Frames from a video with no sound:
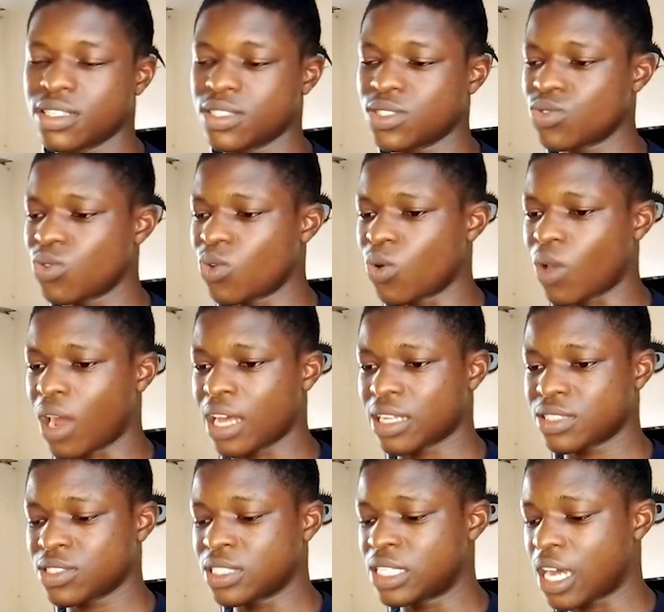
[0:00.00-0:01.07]
So
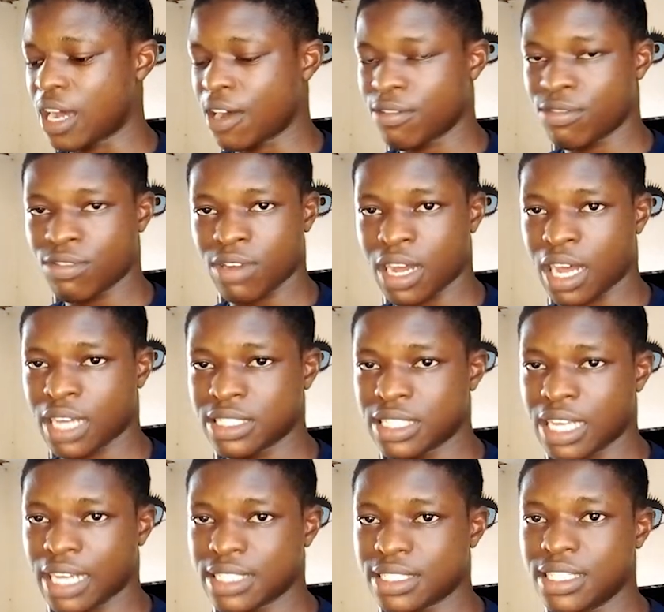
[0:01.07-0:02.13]
as they
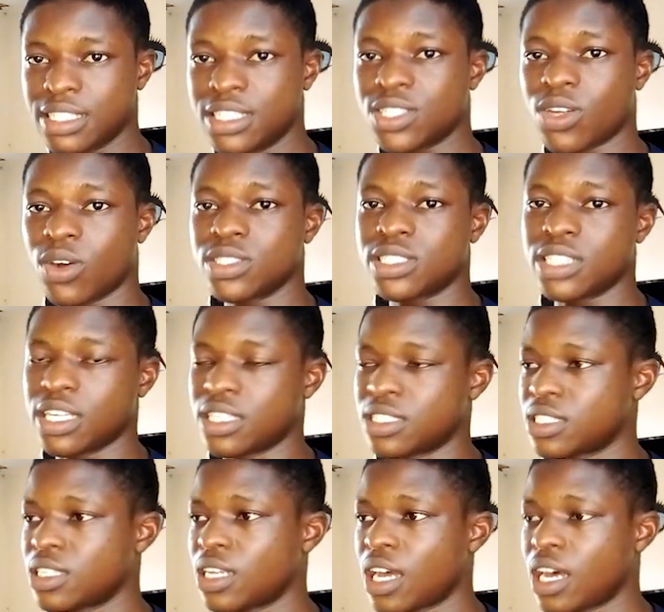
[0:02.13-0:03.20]
are seeing this
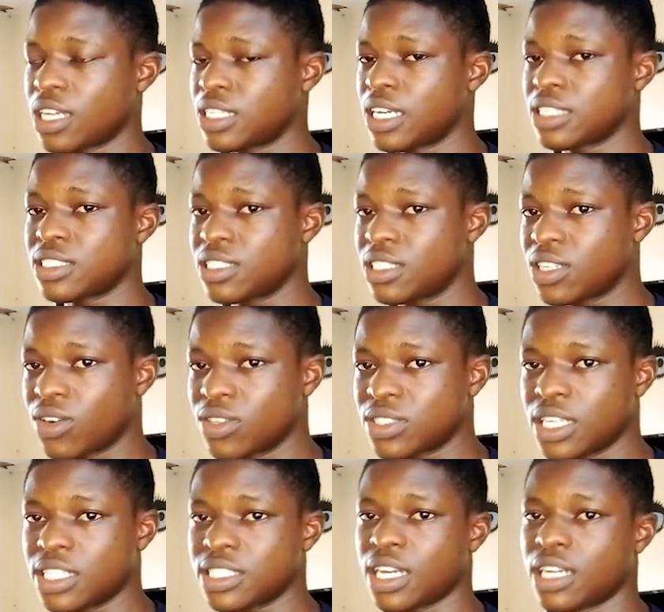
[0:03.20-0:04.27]
content, as they are seeing the
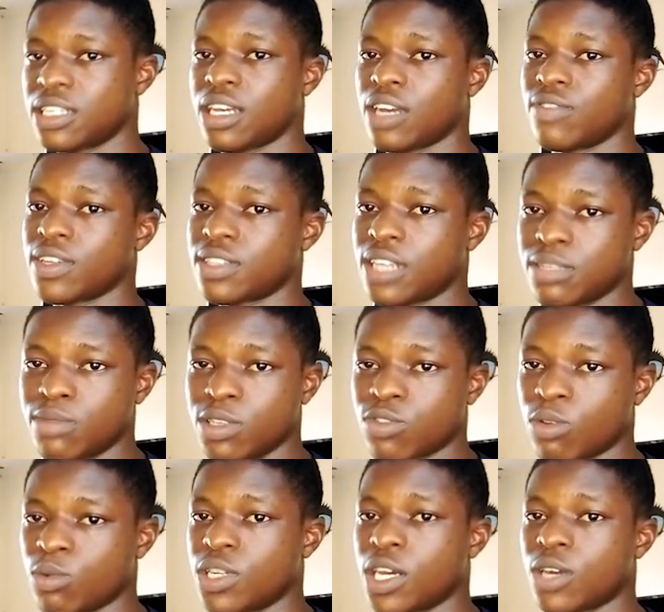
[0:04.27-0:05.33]
content and the advertisement
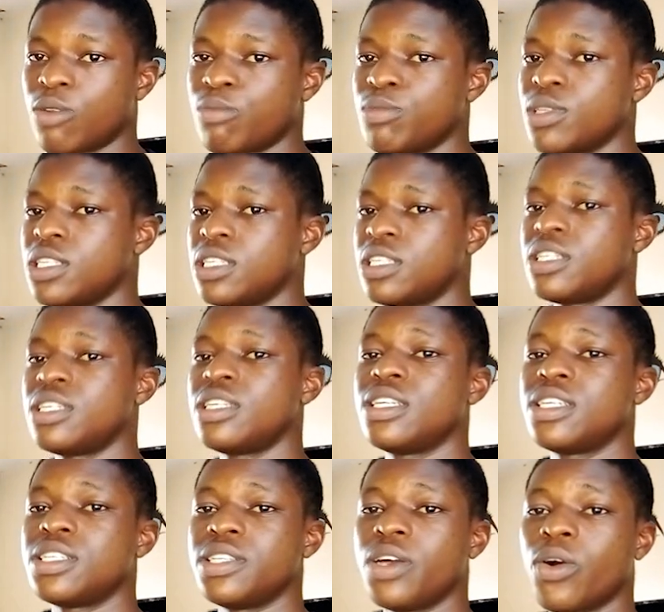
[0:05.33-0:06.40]
from other company,
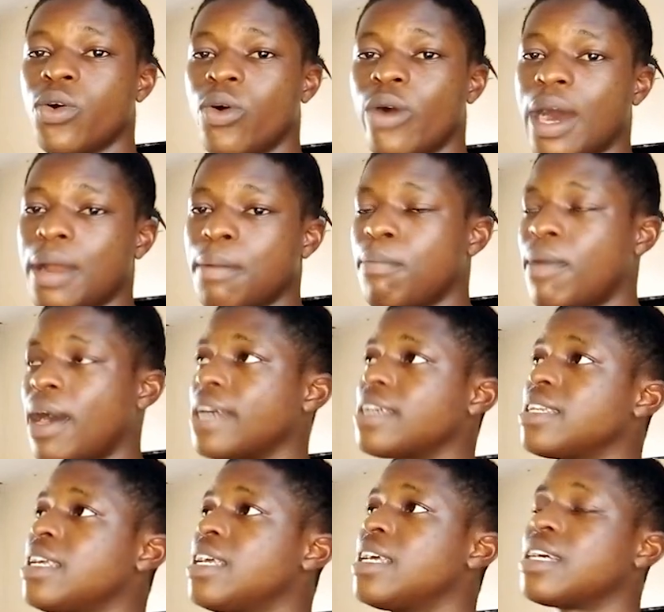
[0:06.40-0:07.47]
they'll go and
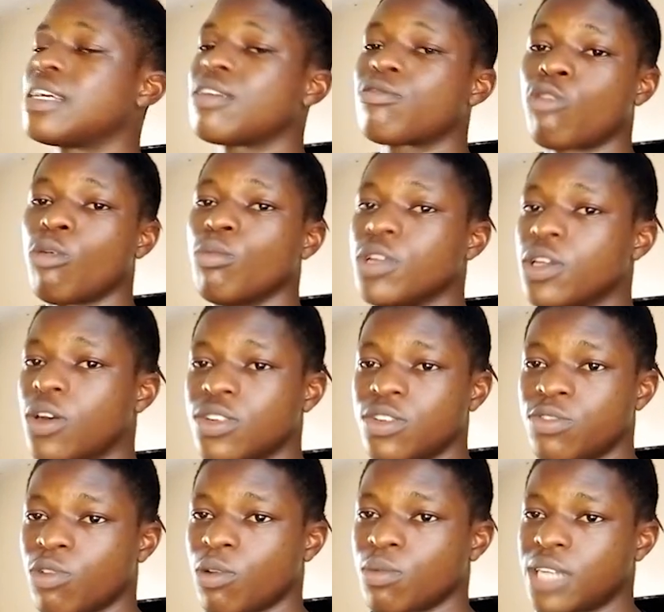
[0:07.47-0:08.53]
buy from
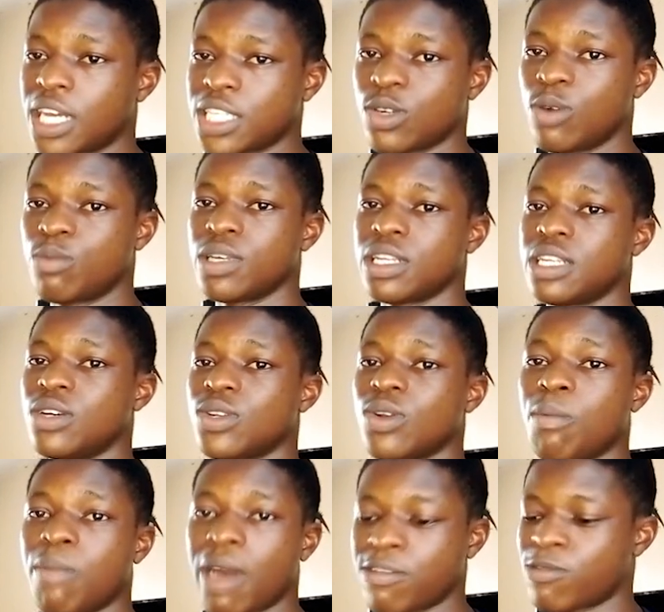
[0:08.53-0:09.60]
that company. They'll
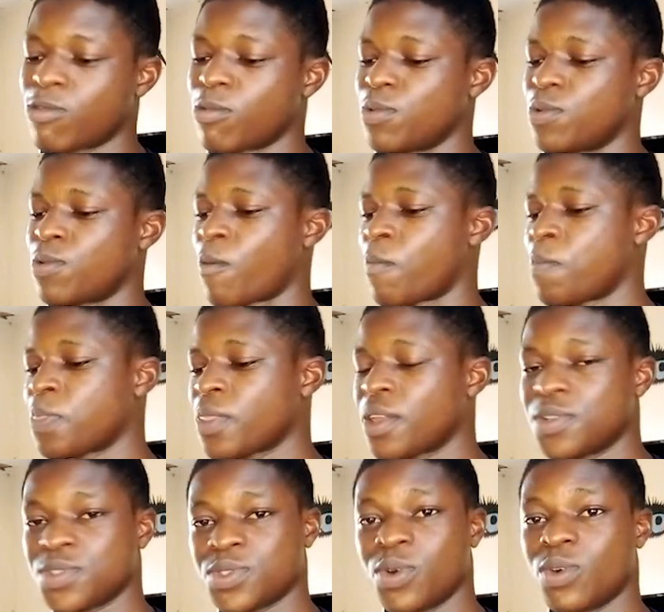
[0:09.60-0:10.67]
not buy from you.
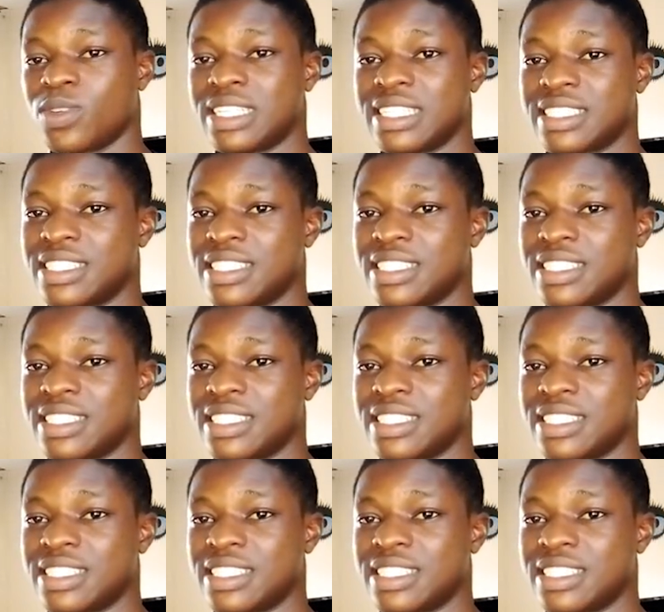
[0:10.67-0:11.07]
So this